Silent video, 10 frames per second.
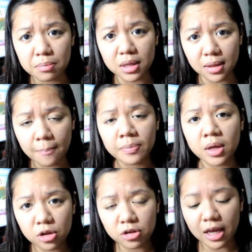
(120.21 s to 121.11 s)
but
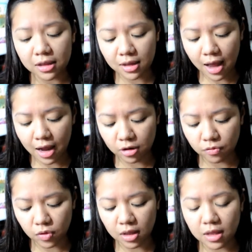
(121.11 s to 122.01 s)
you'll get the hang
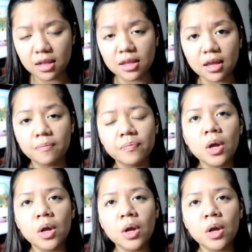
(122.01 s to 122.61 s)
of it, and then